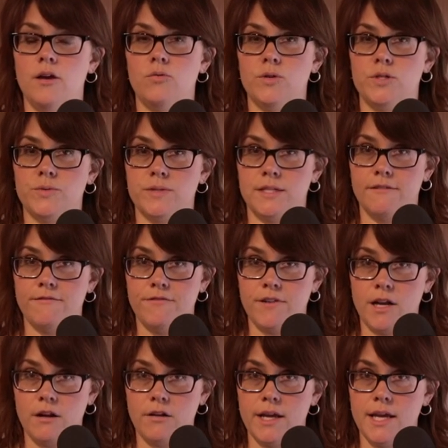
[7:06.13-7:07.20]
which was a
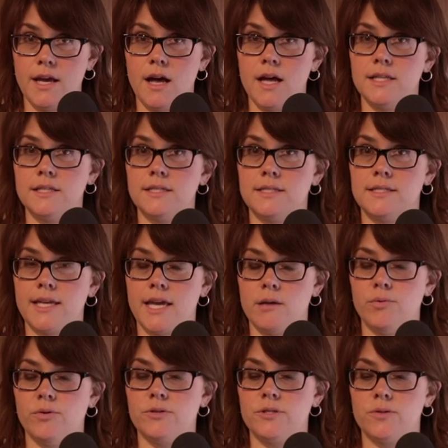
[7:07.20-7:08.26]
very
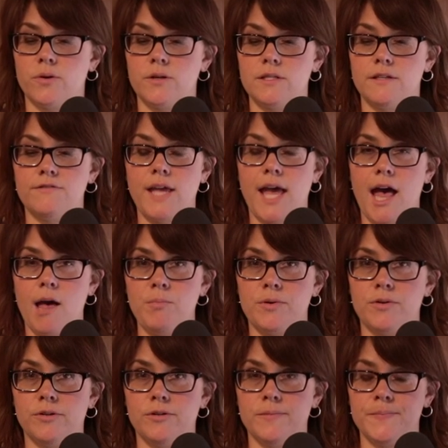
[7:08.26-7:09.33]
unstable source of
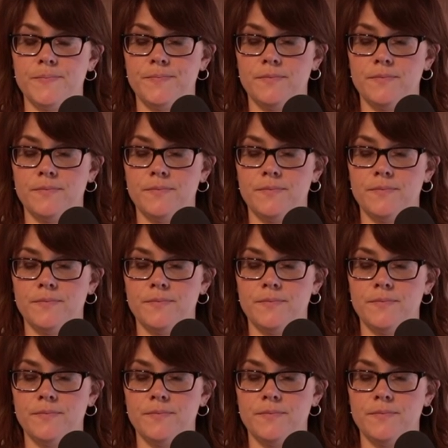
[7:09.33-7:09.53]
capital.